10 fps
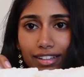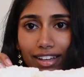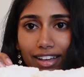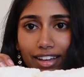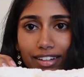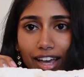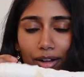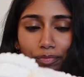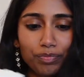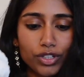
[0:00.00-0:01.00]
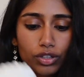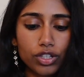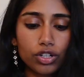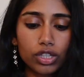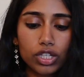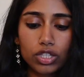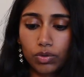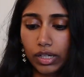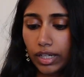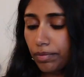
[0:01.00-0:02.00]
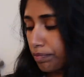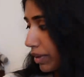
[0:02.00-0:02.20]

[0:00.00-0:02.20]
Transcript: And yeah, so these are these 3.